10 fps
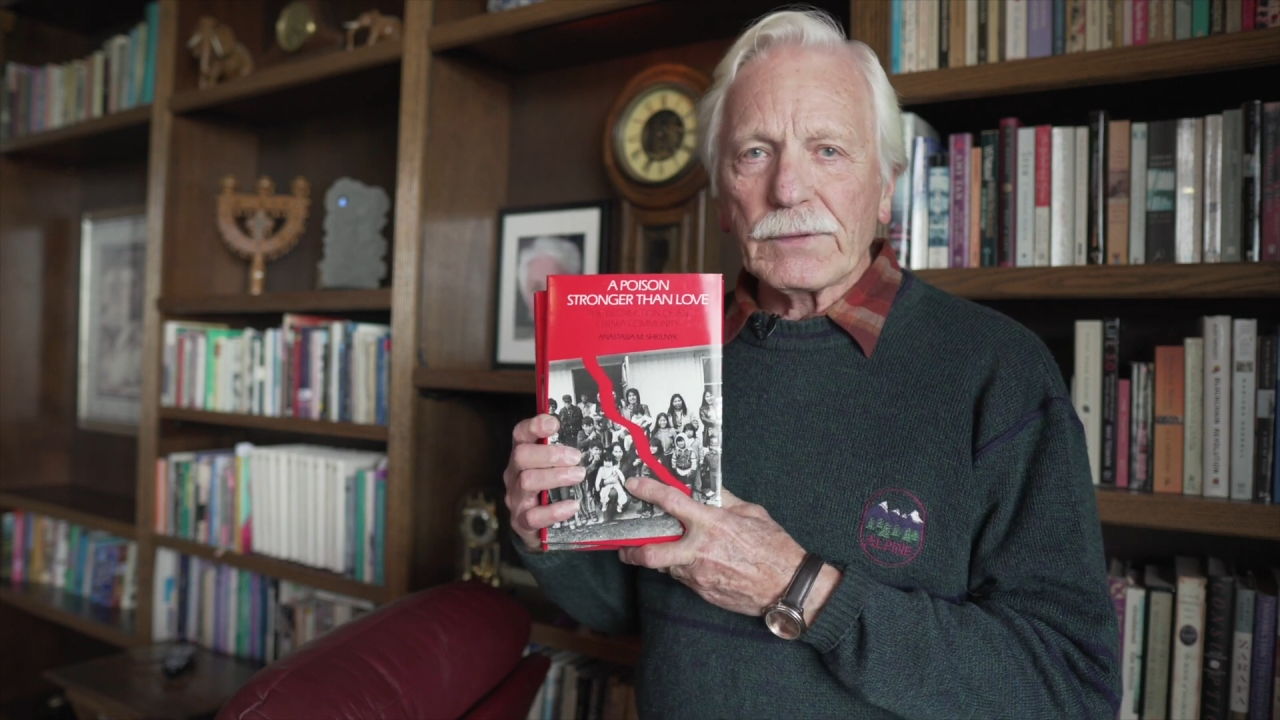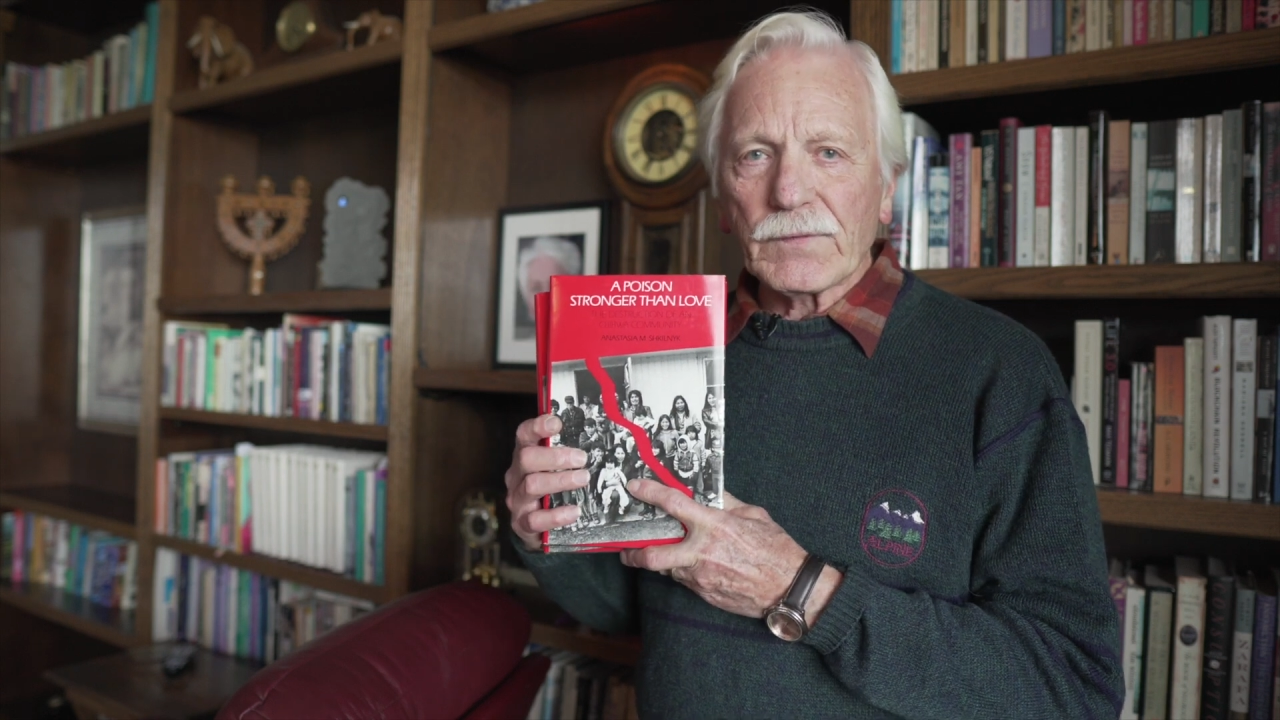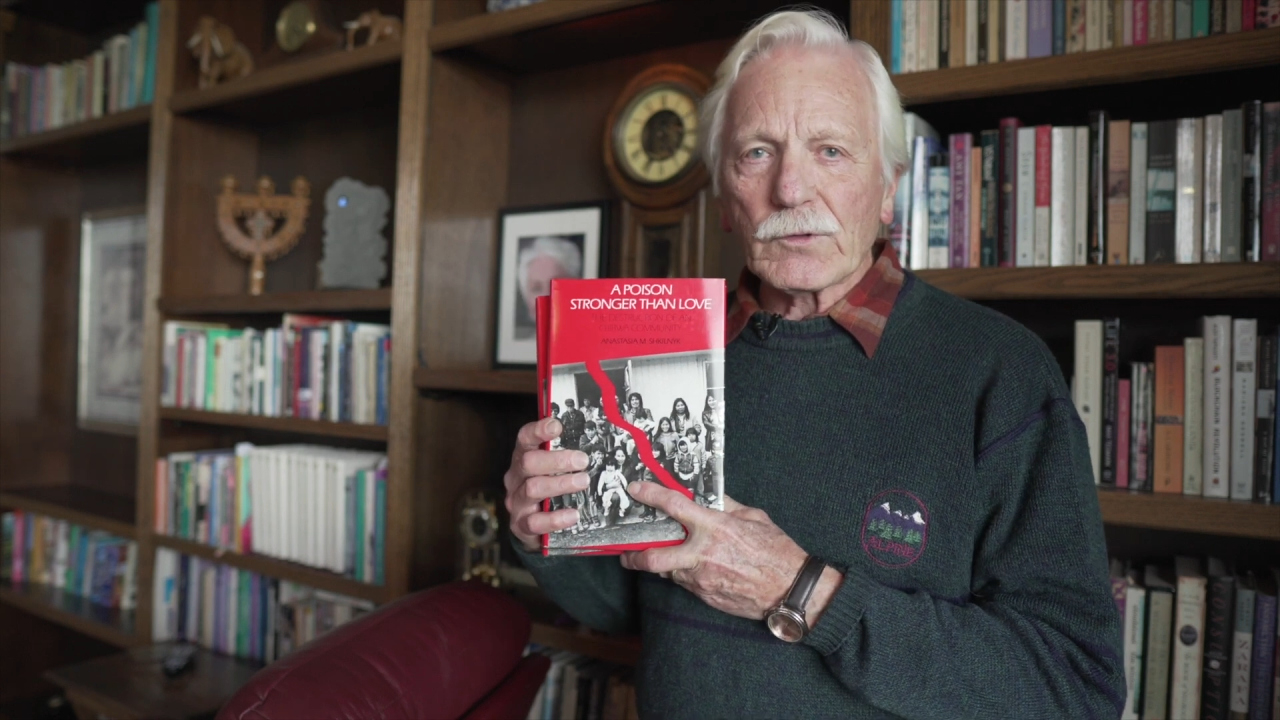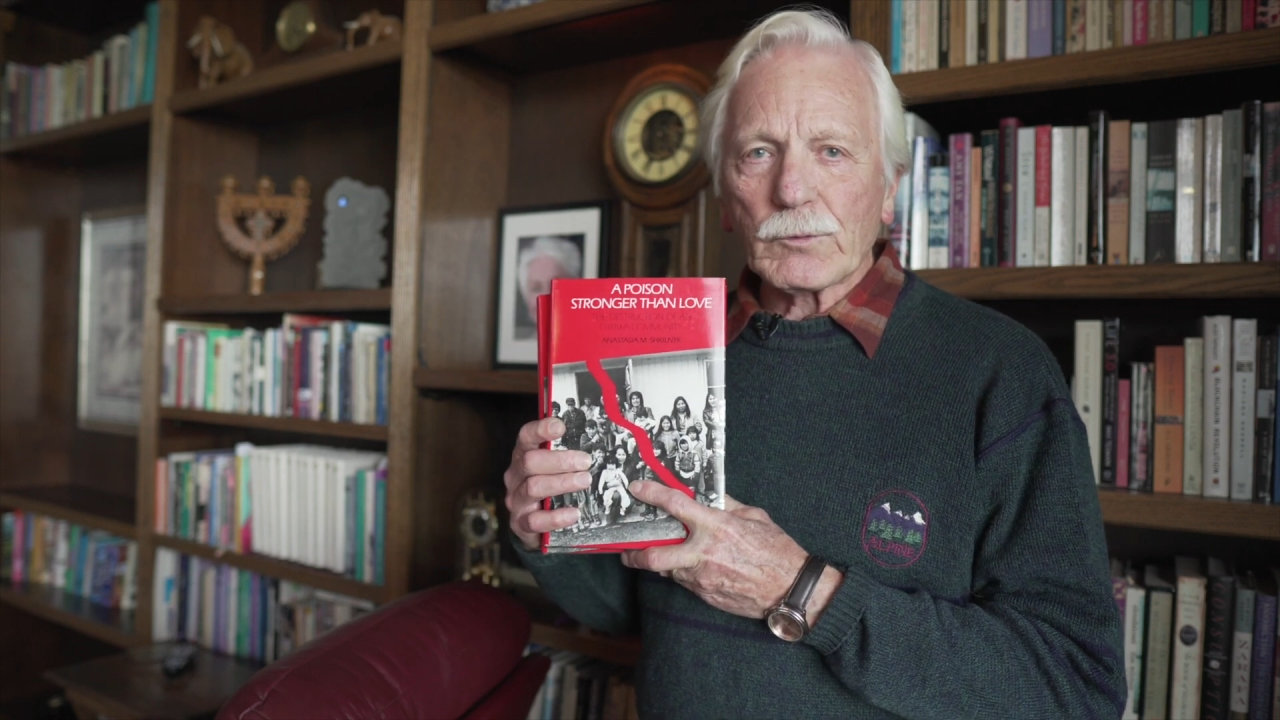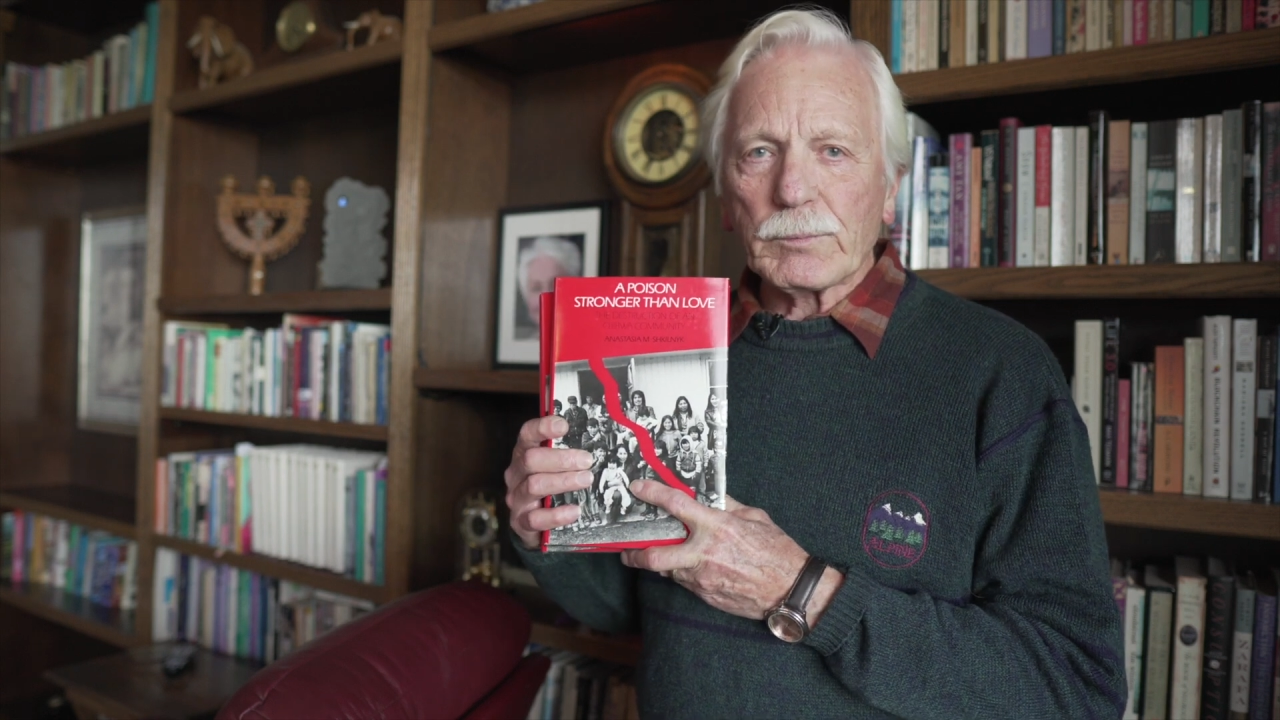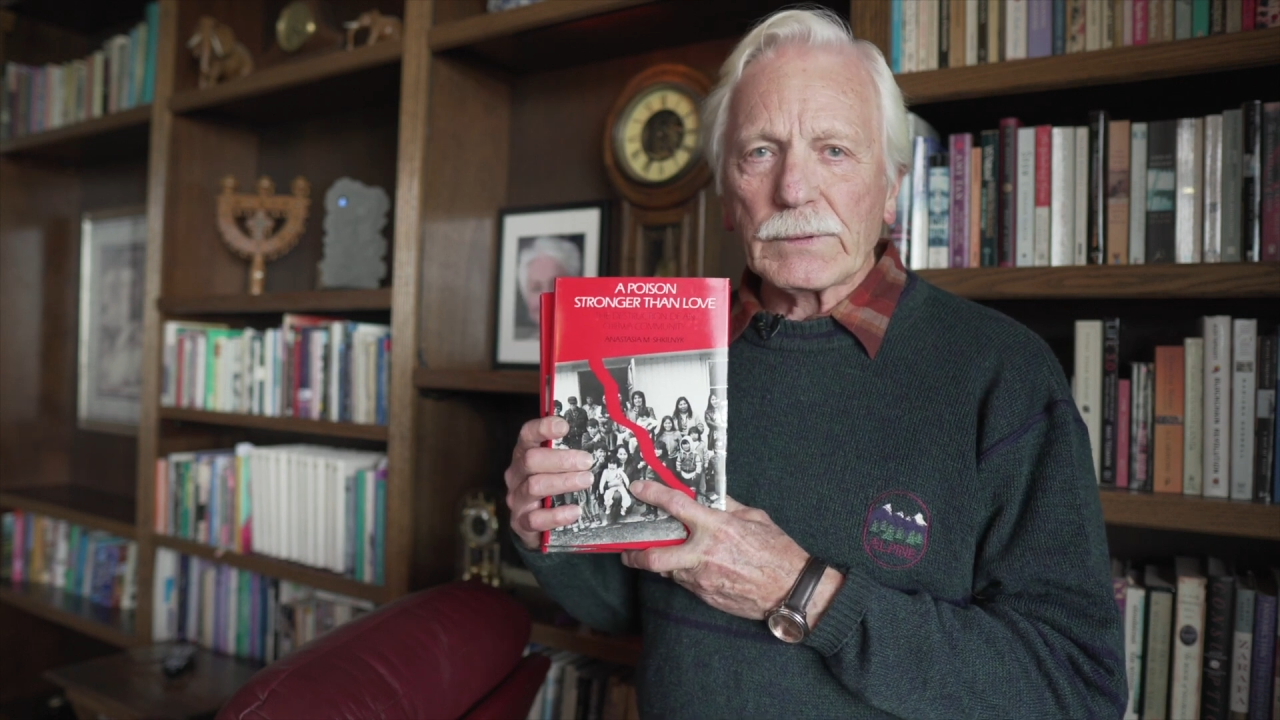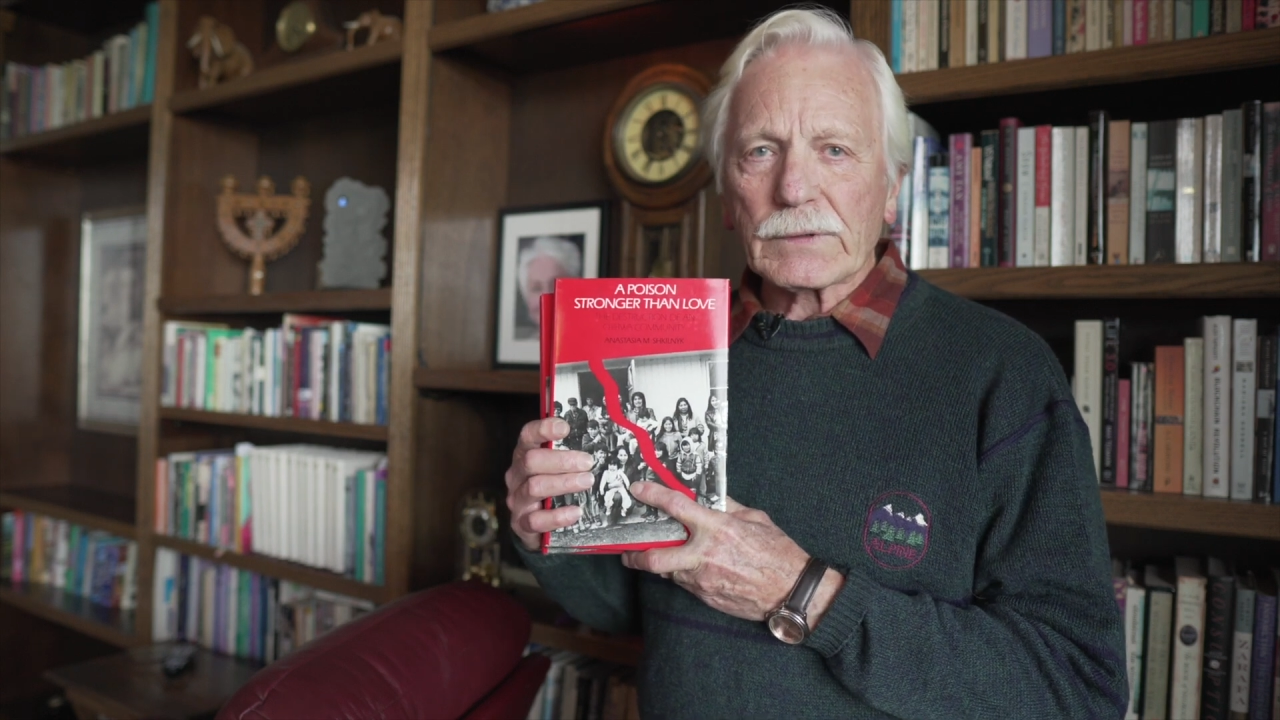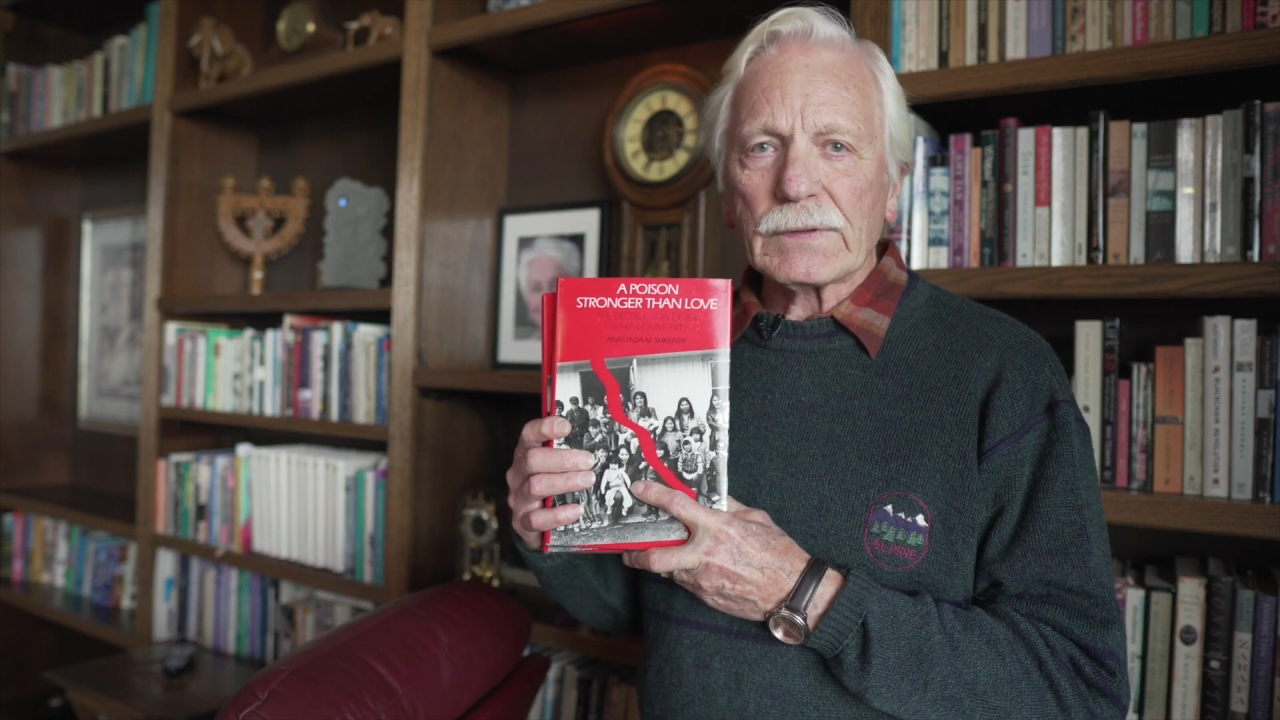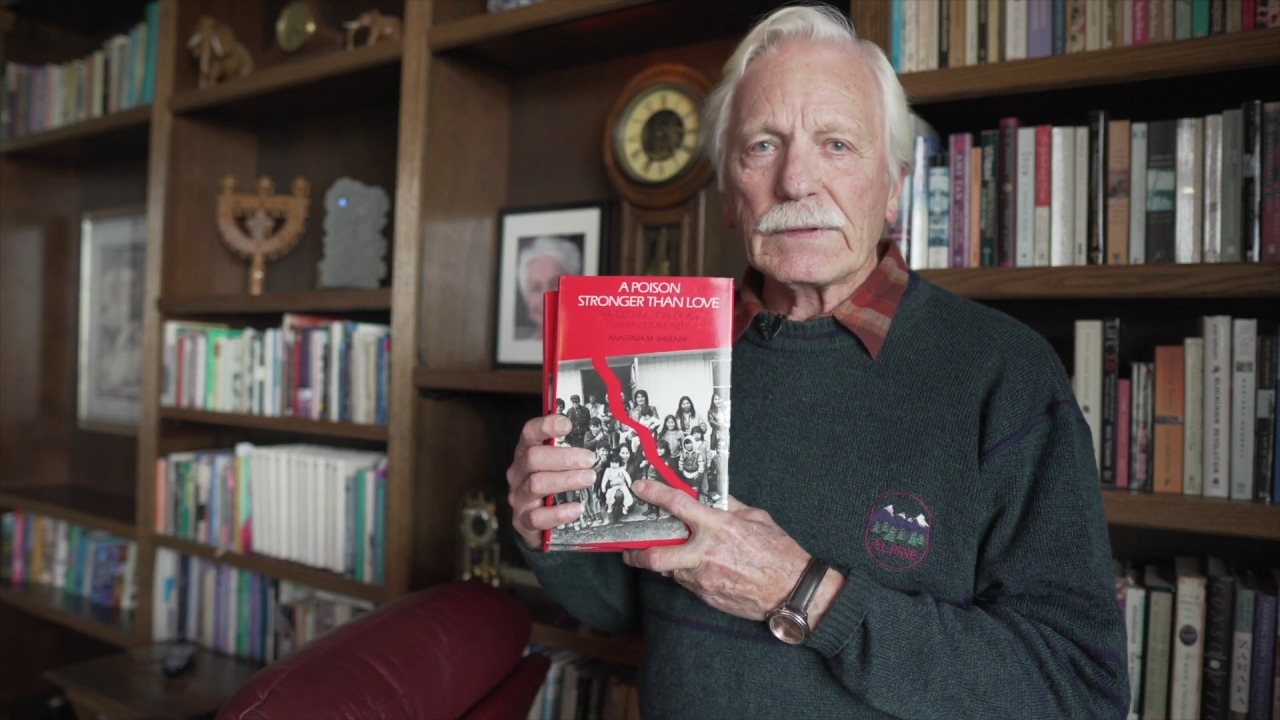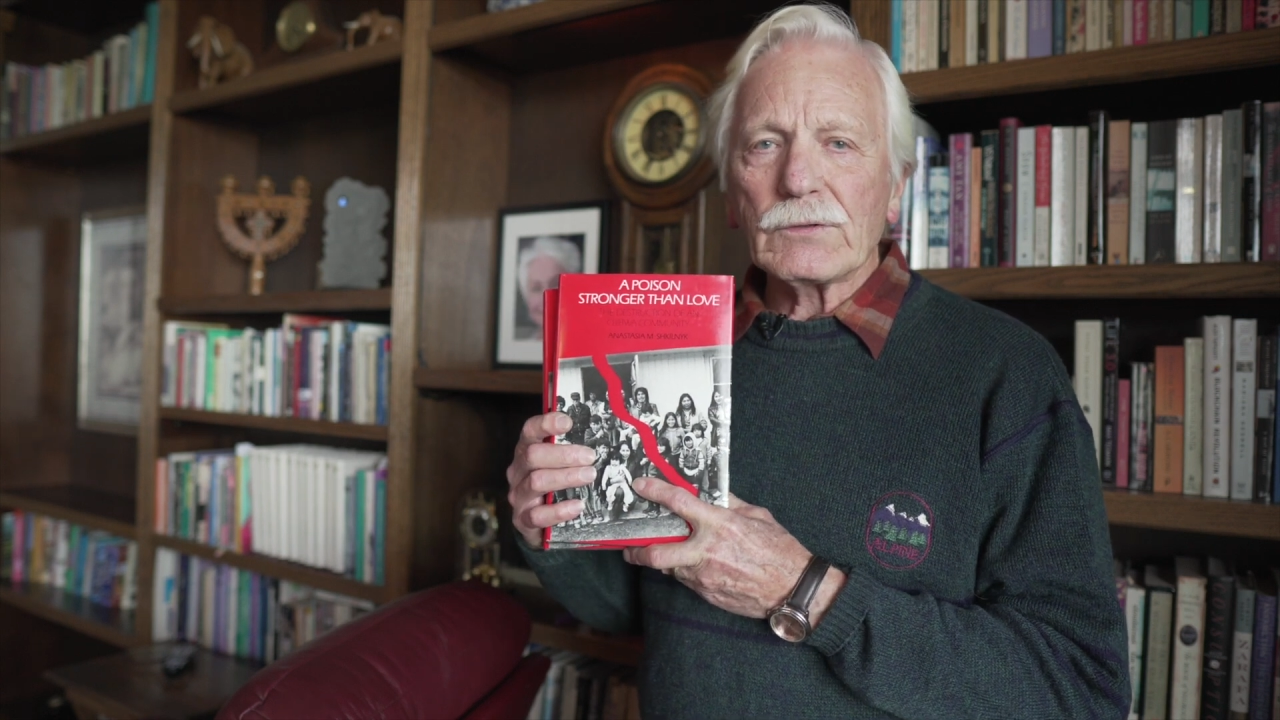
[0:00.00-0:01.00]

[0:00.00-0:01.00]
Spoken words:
of this book